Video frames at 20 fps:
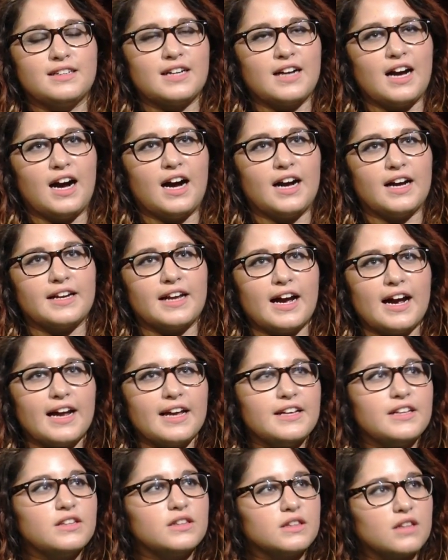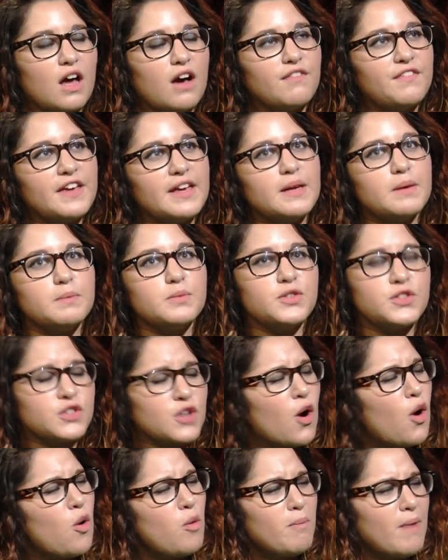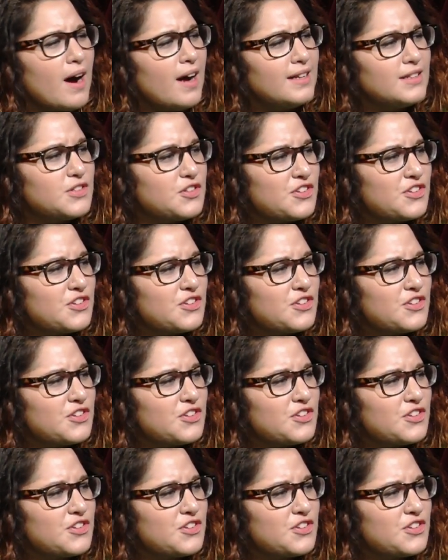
God, I love him so much.